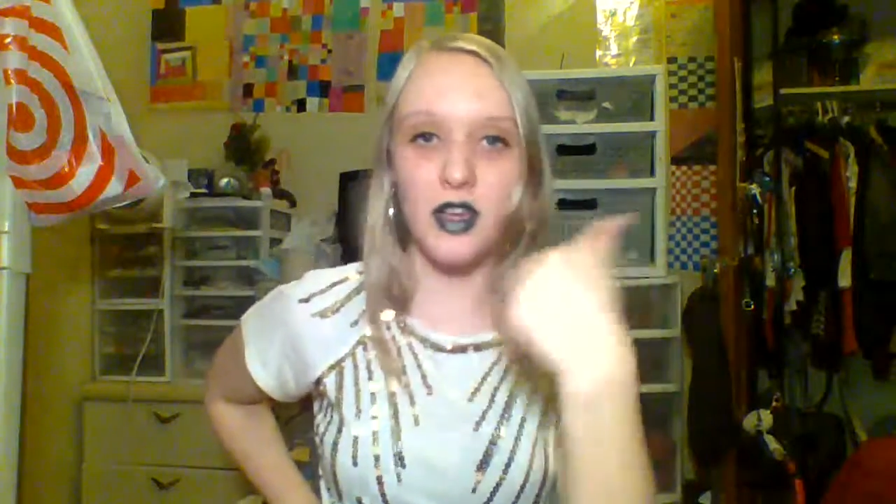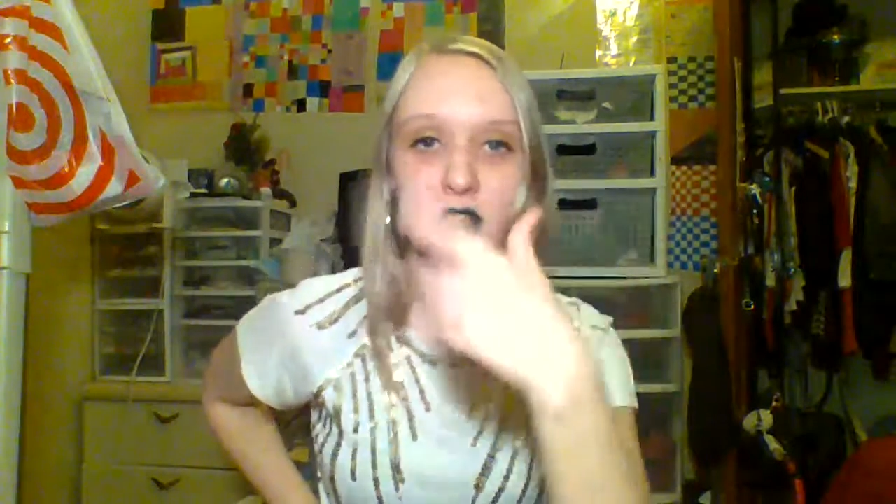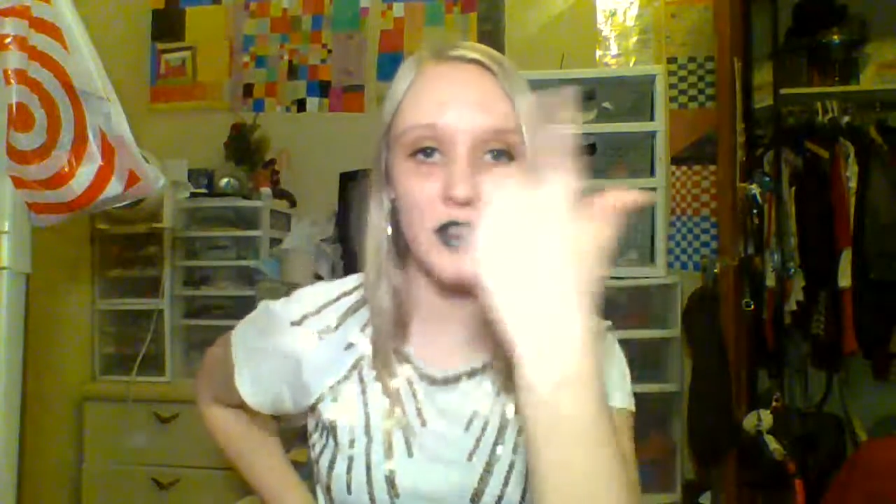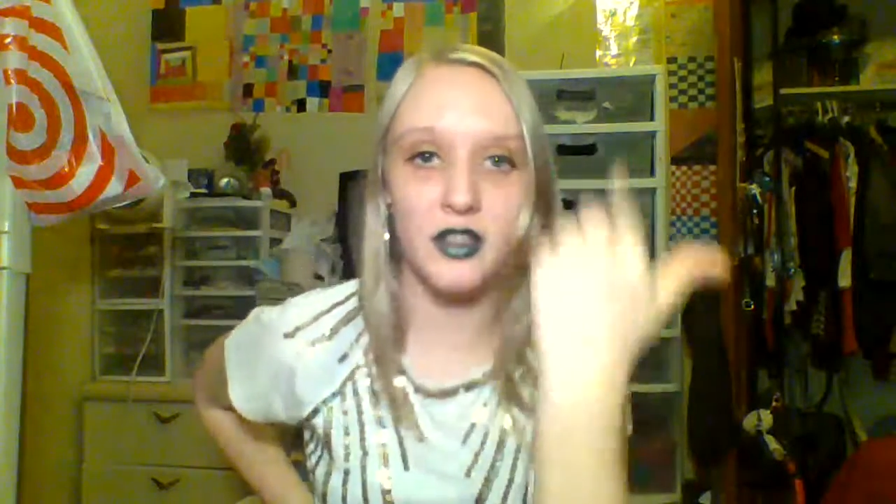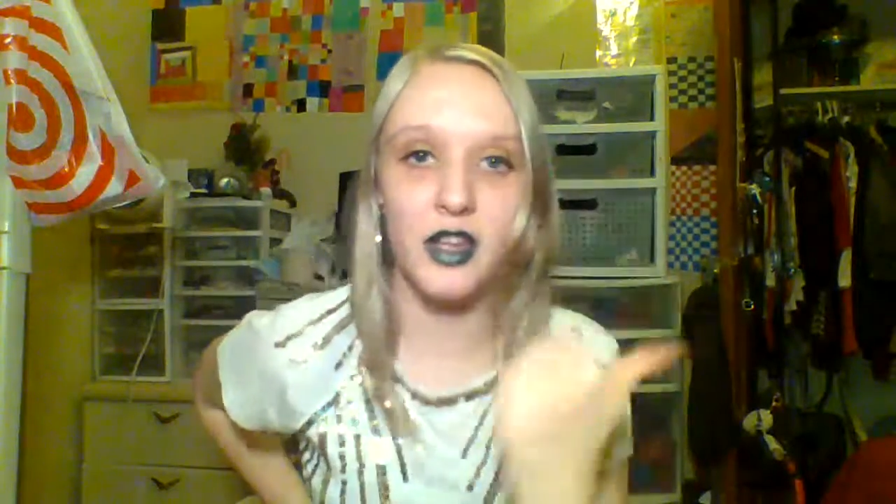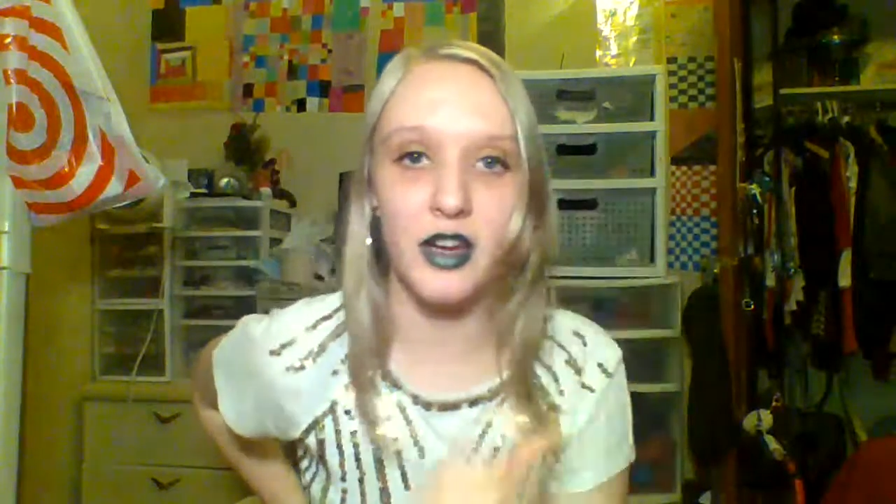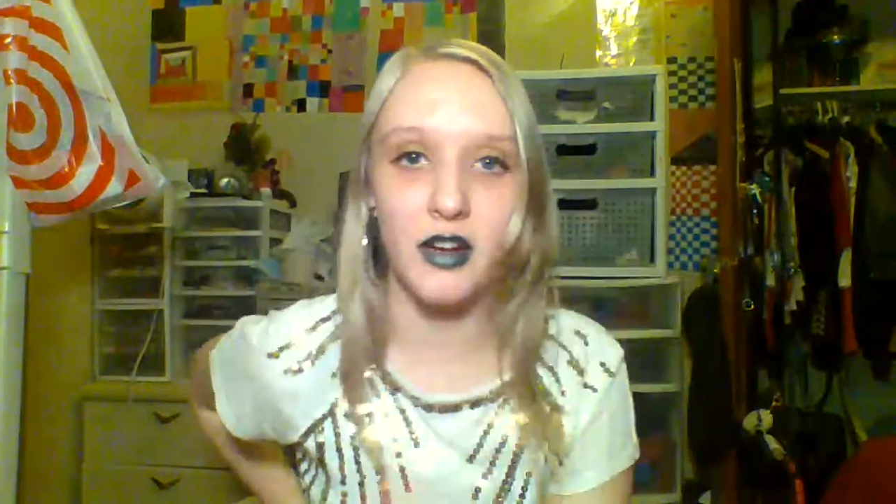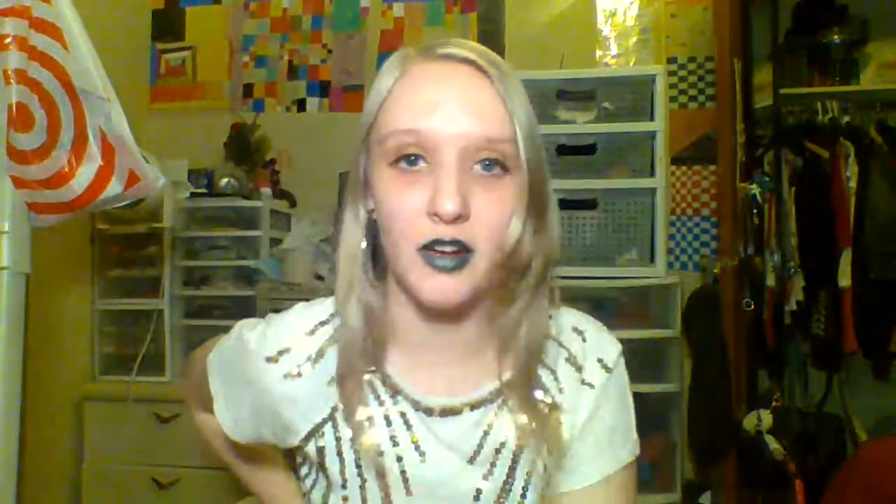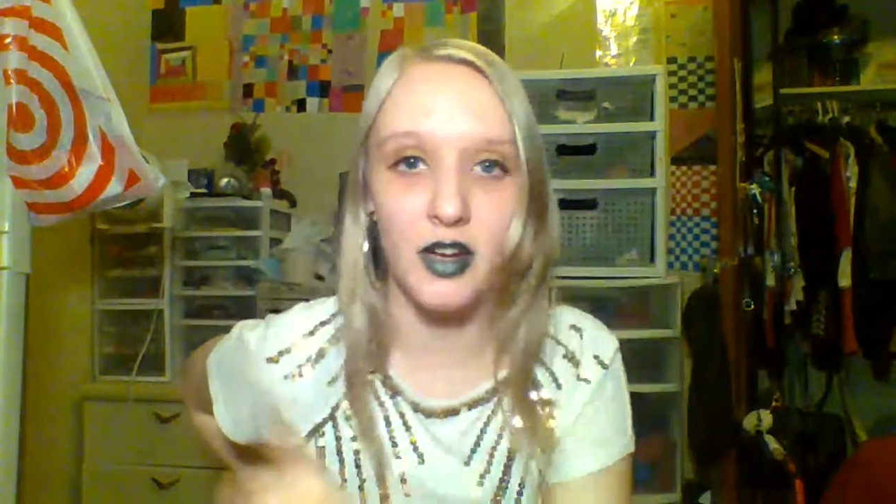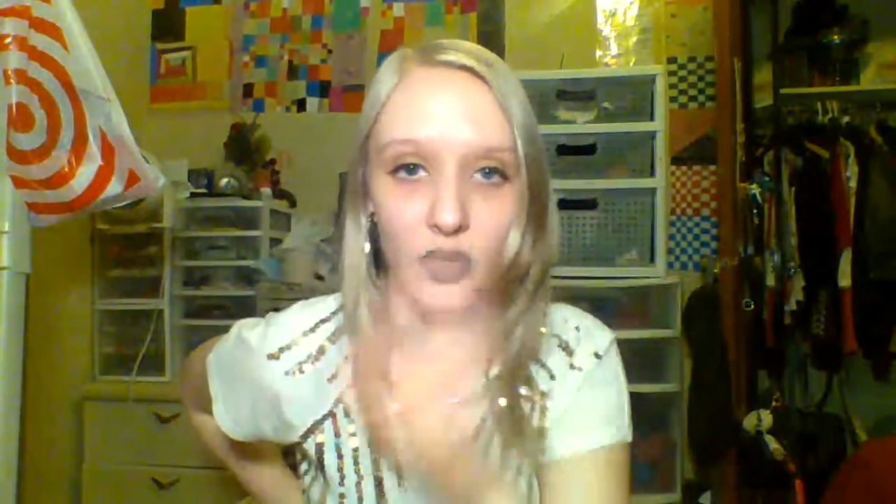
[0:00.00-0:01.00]
It's
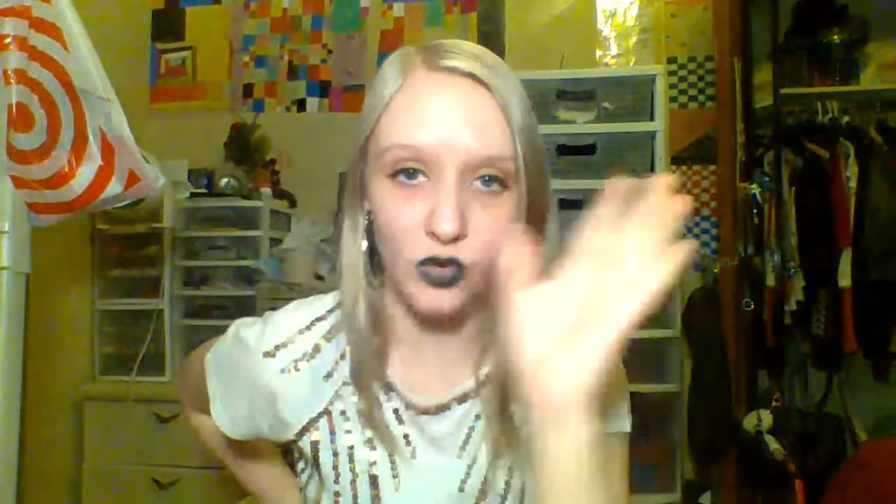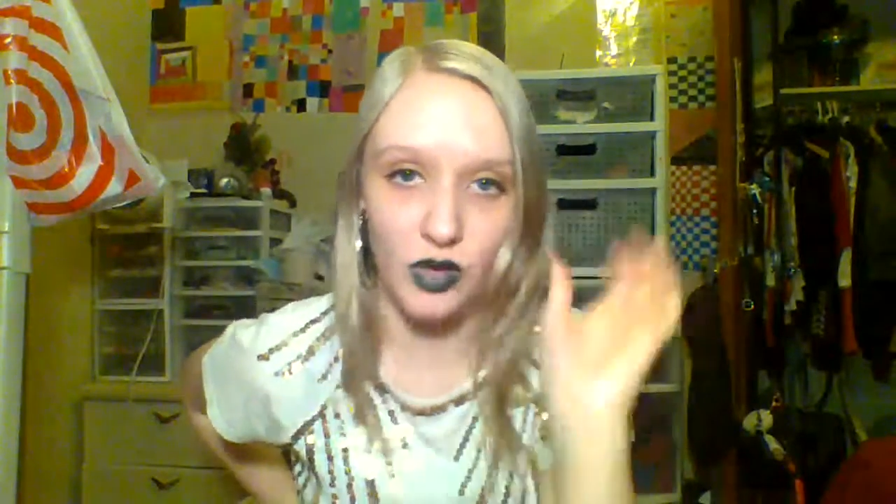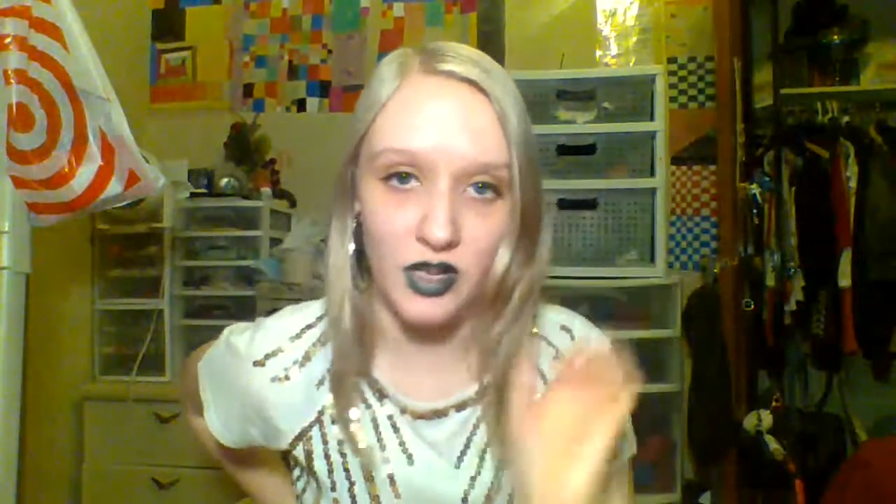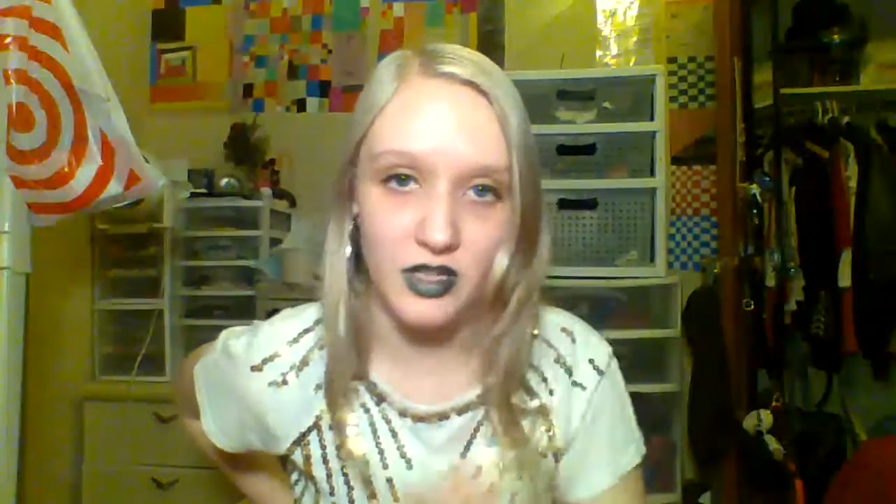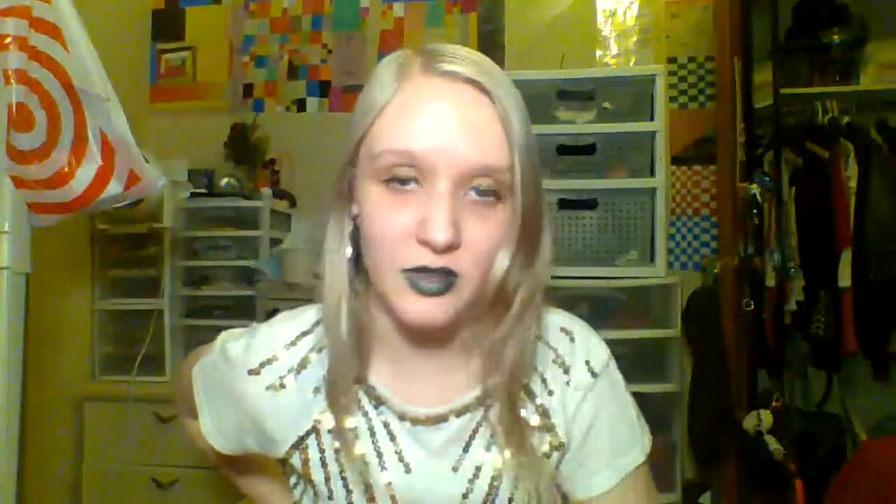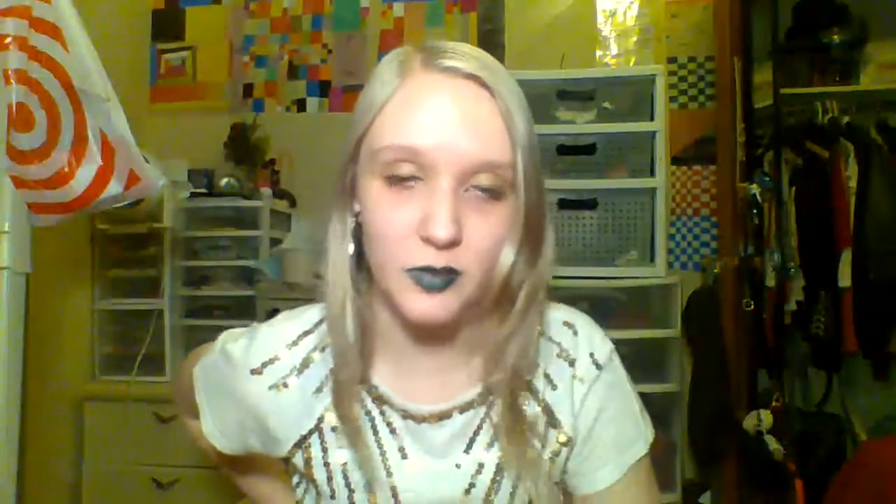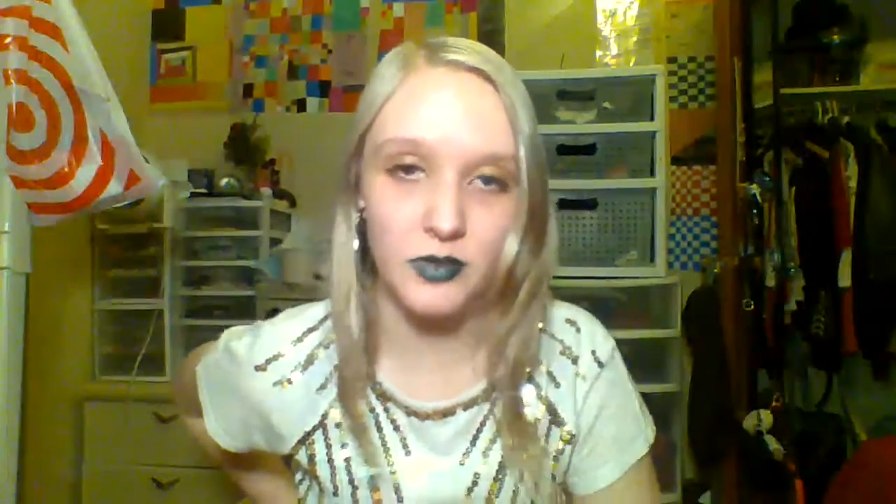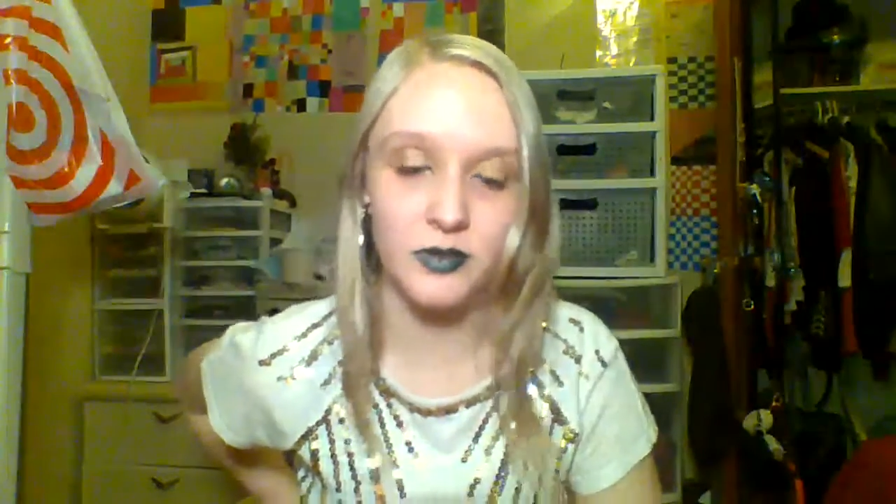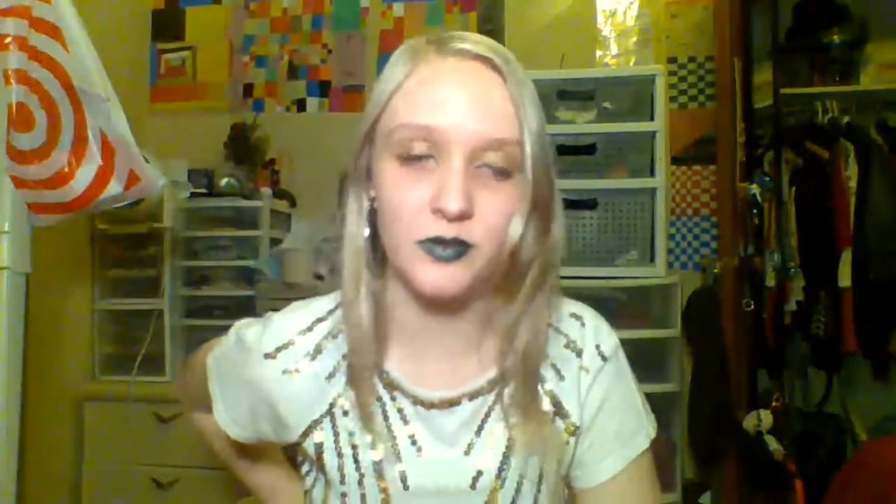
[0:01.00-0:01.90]
clear and crisp.